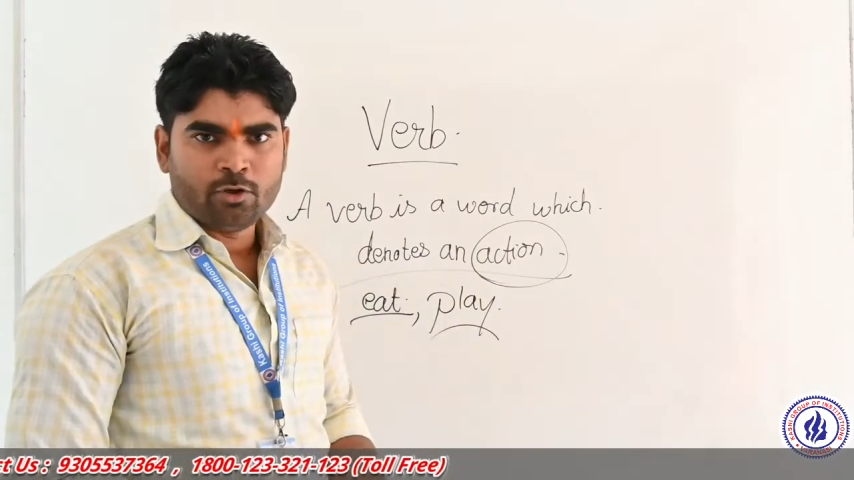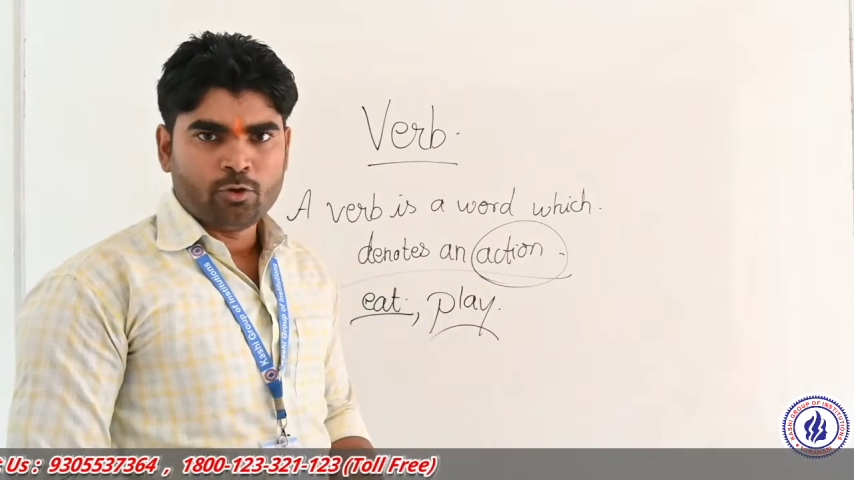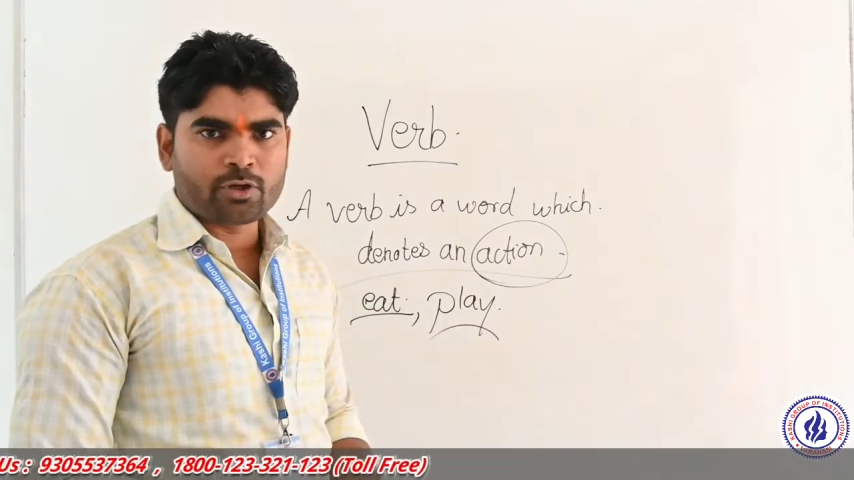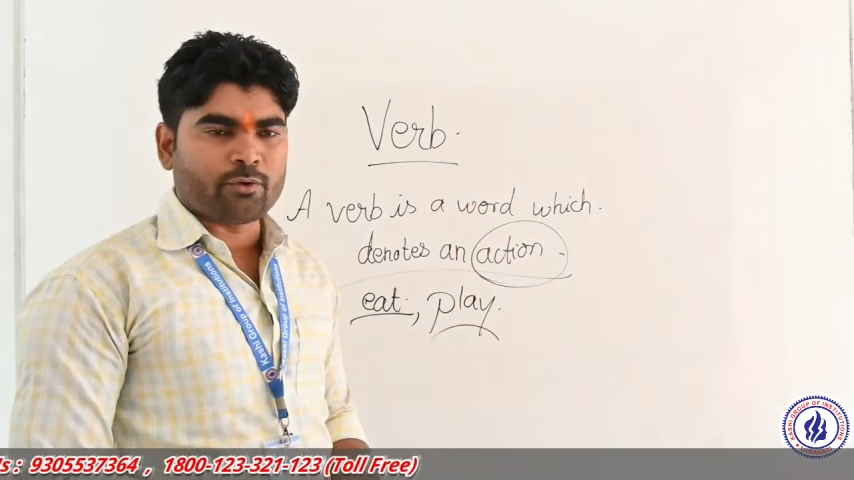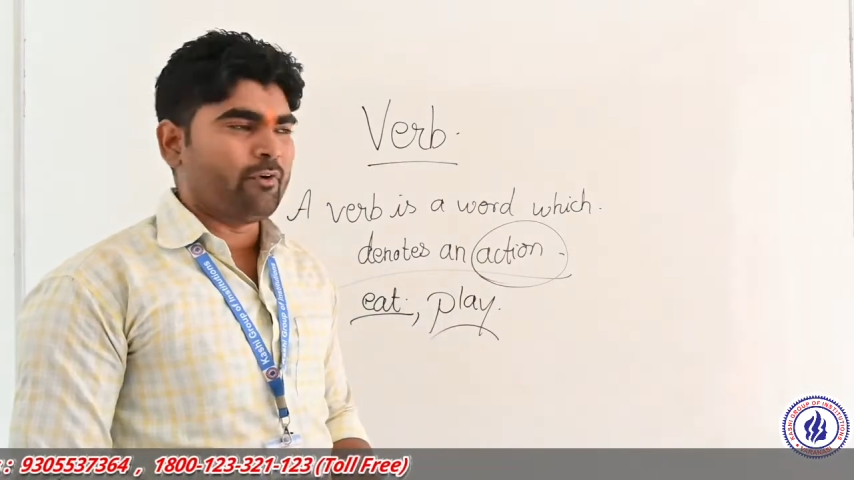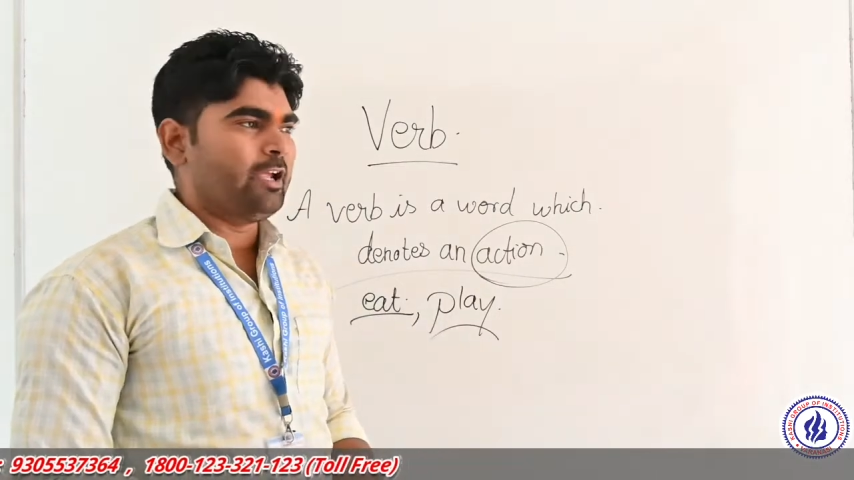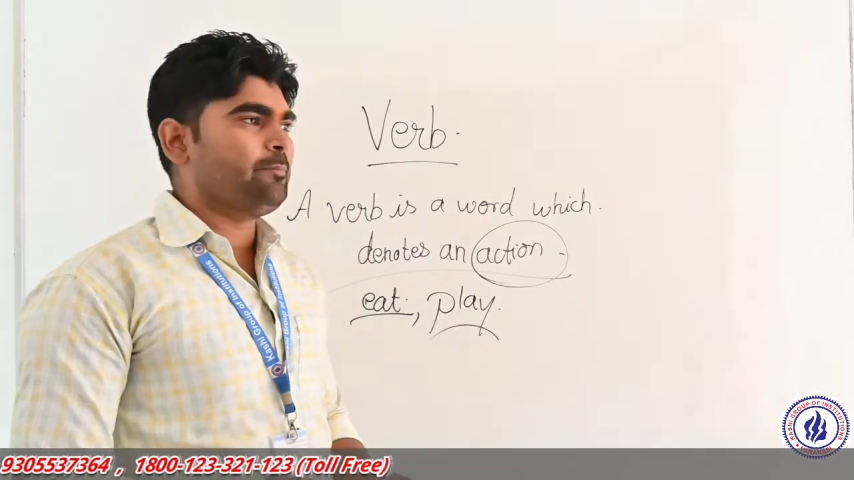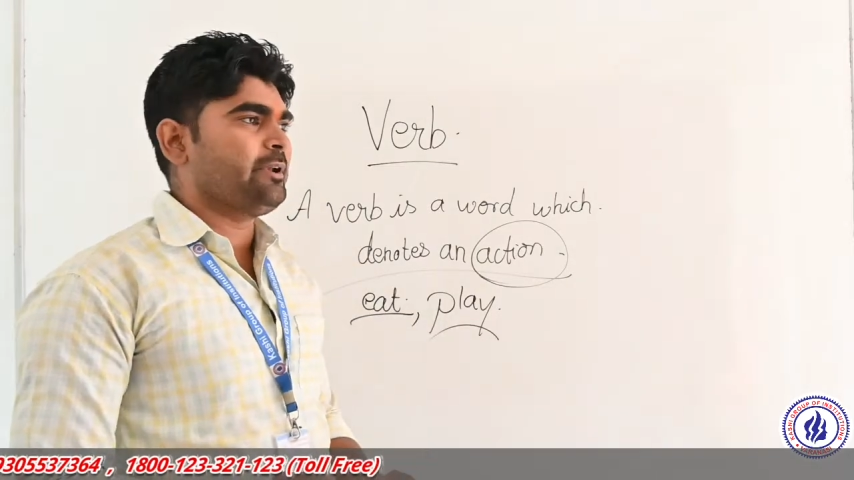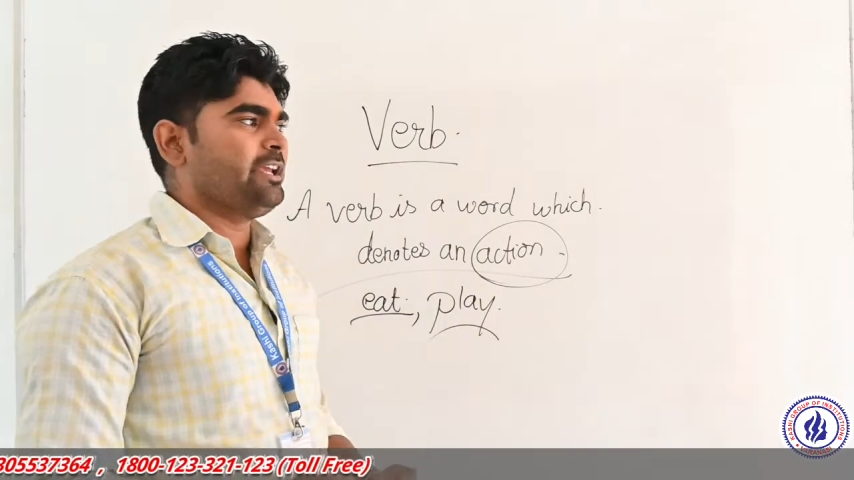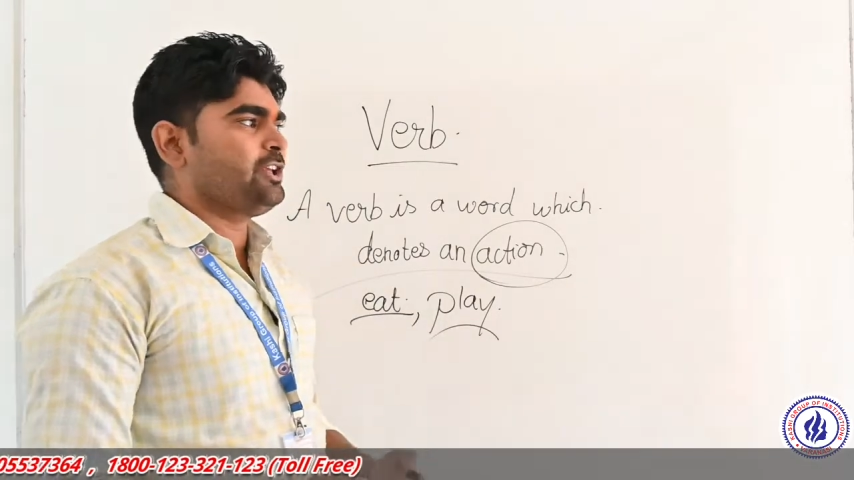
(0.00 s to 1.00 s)
Okay, while
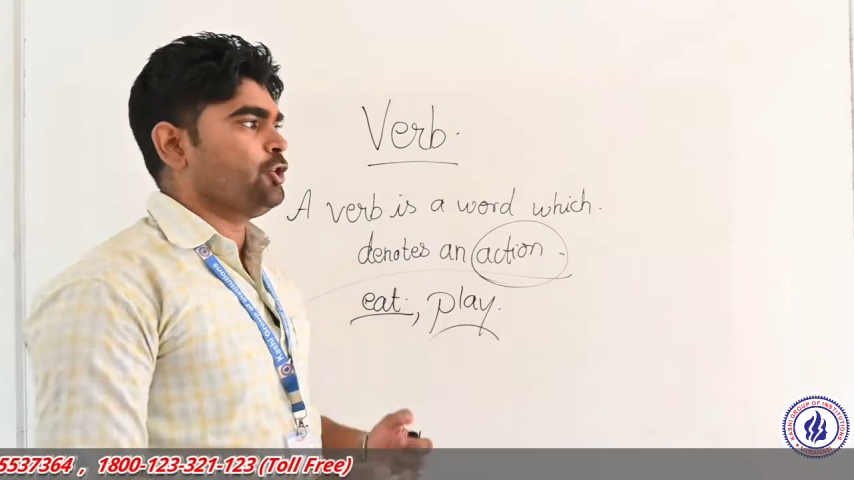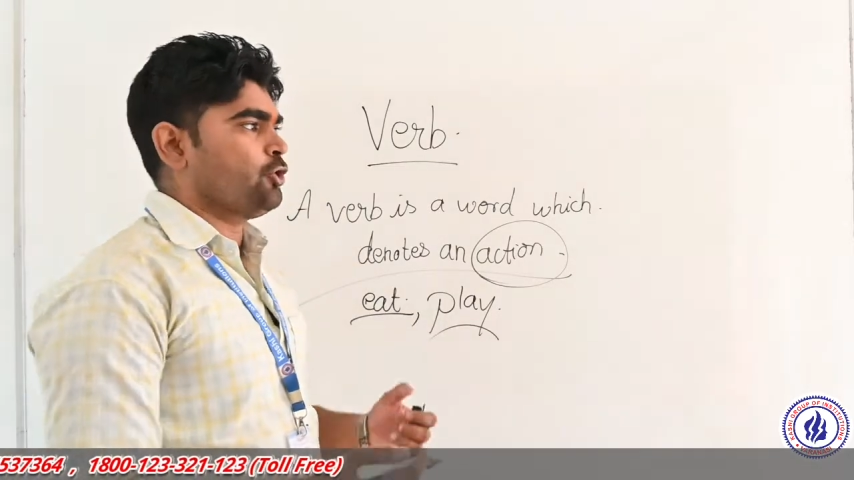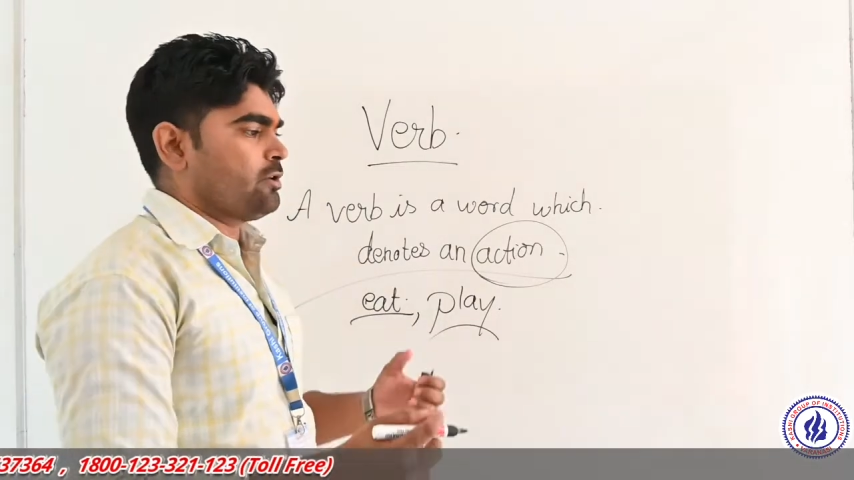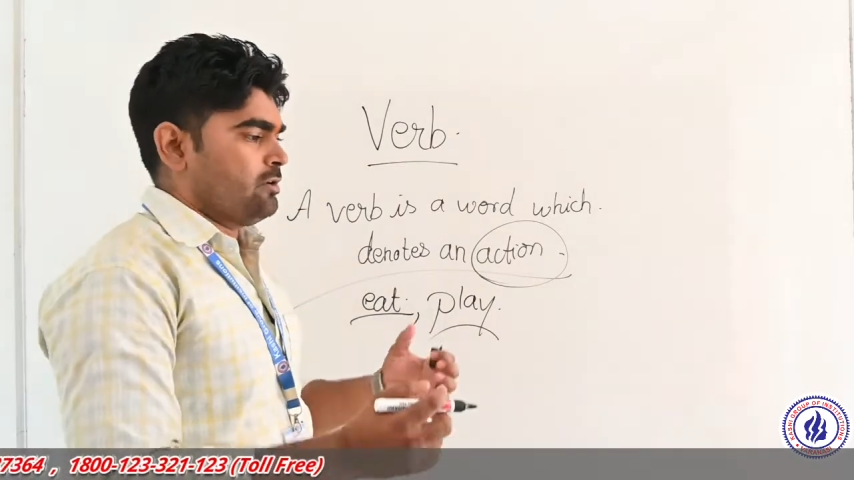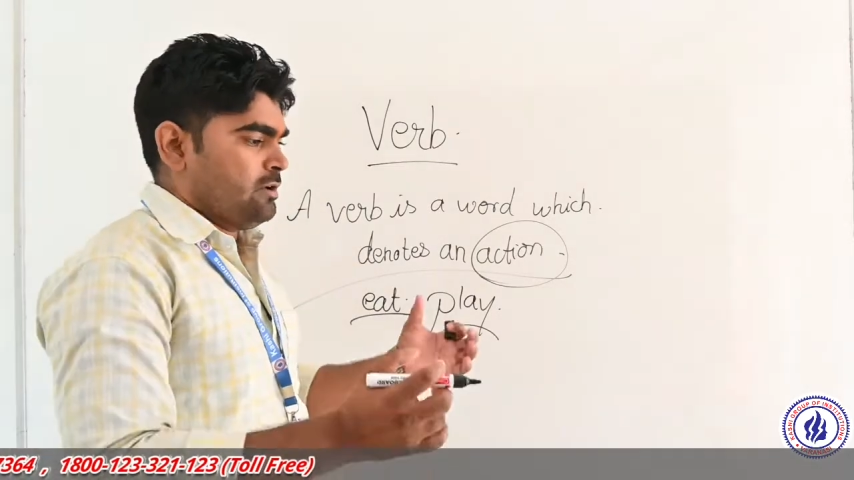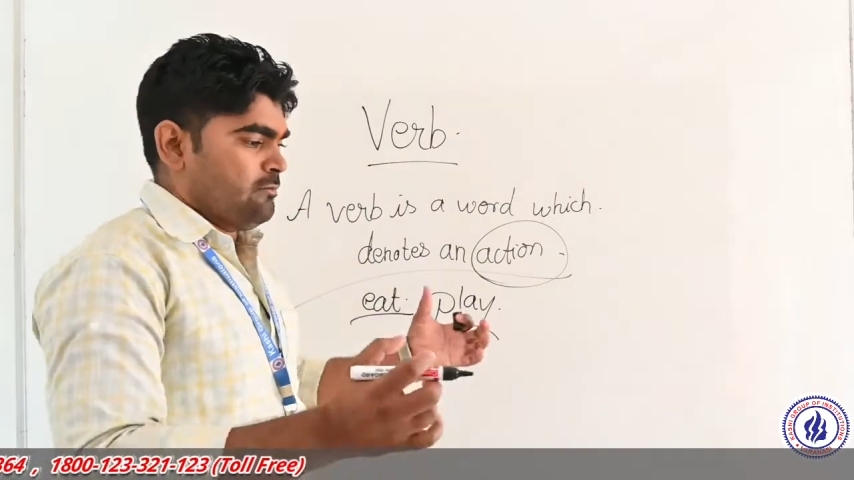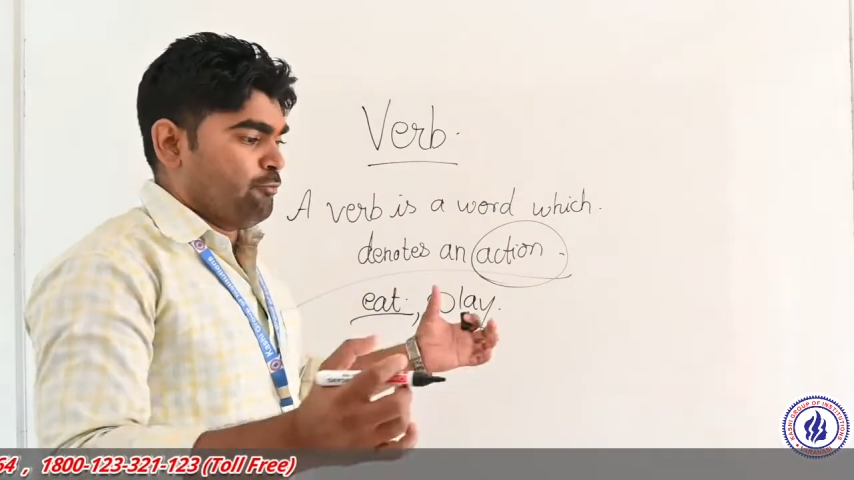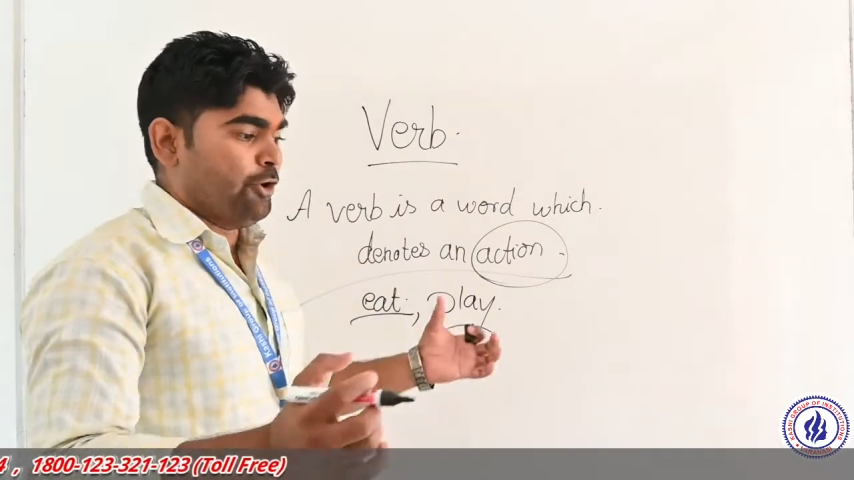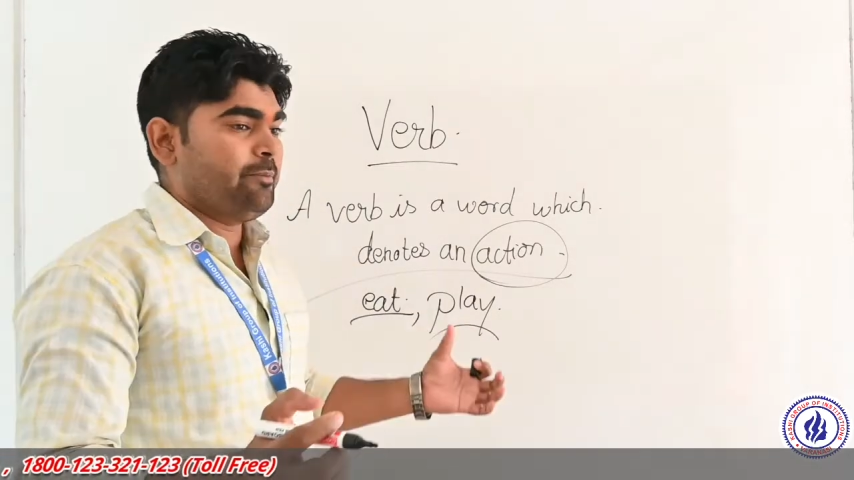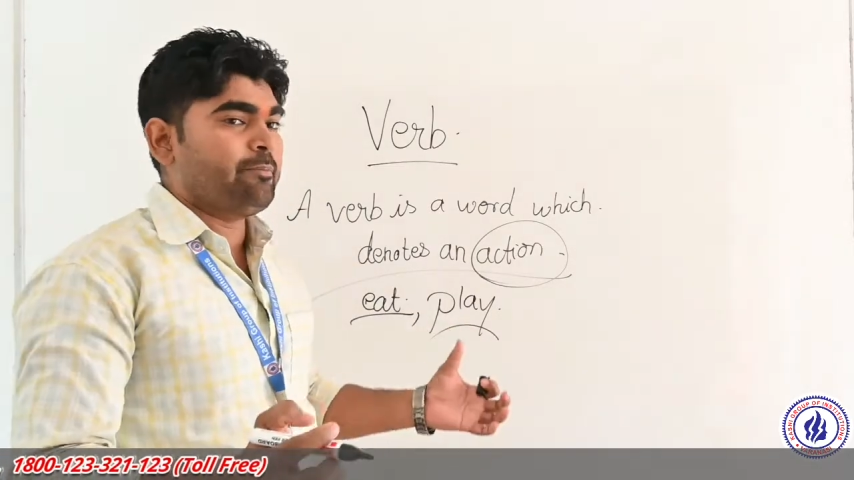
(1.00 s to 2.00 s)
playing your
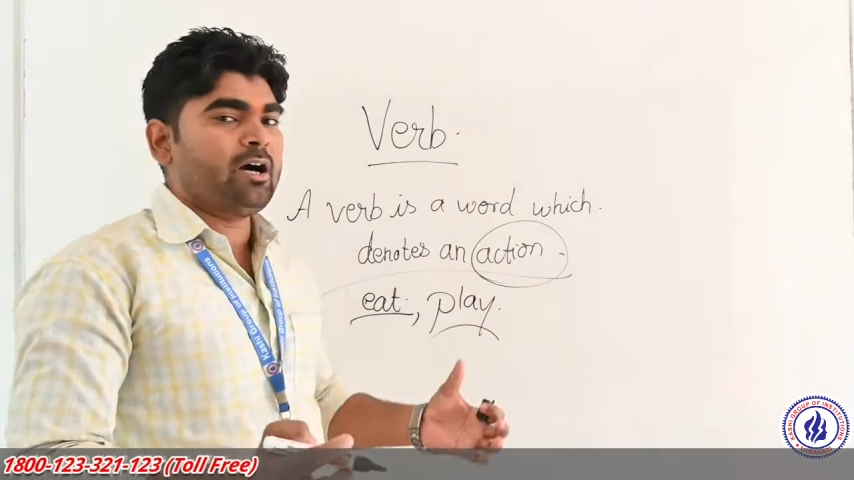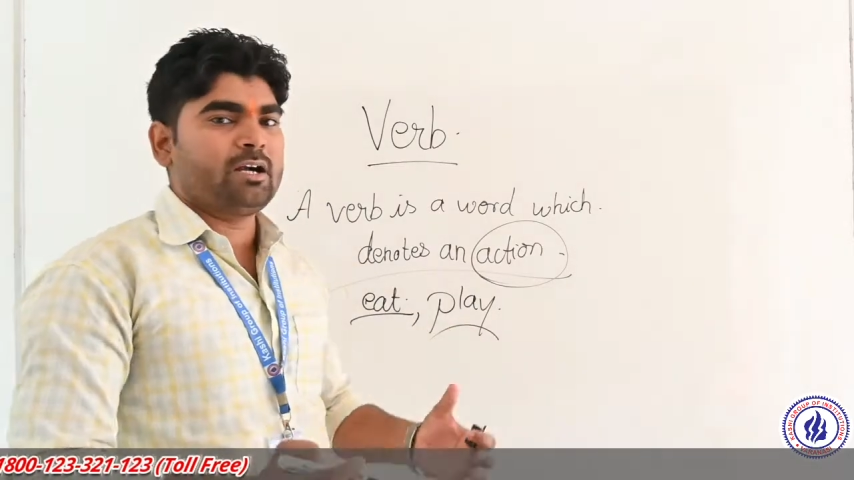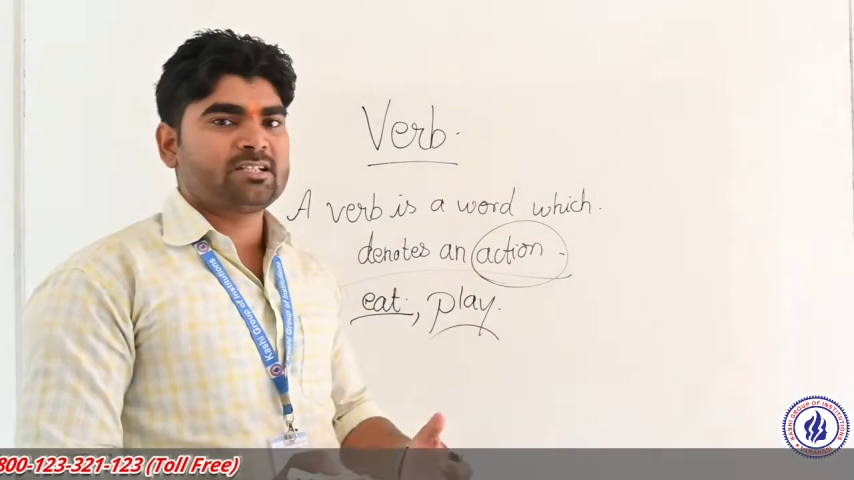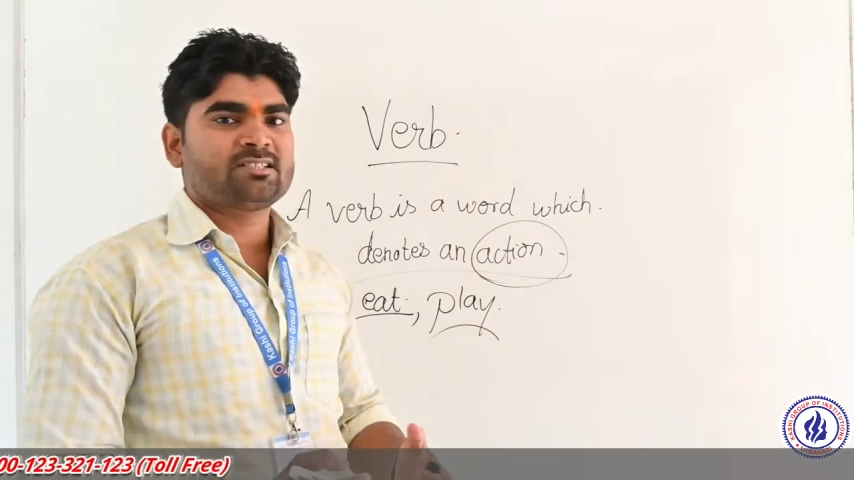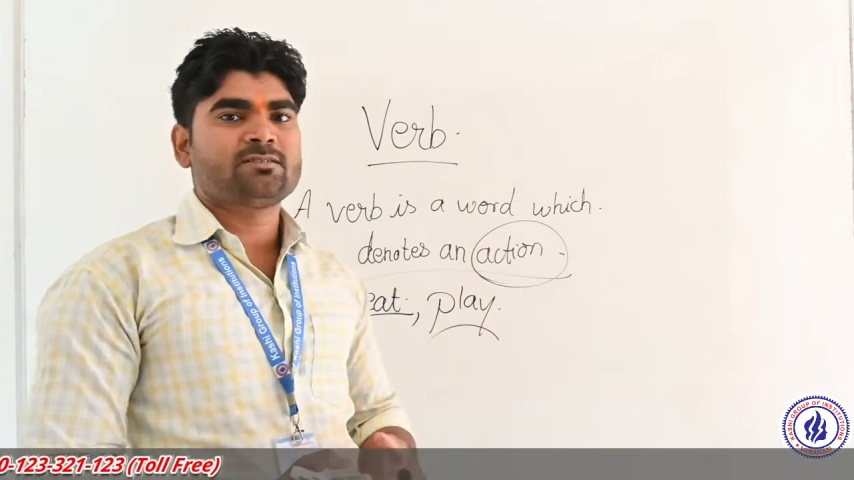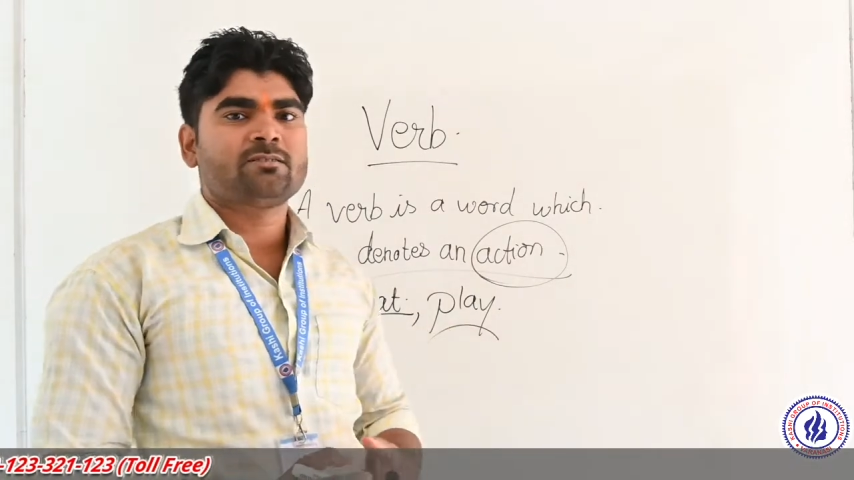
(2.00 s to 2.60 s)
body parts,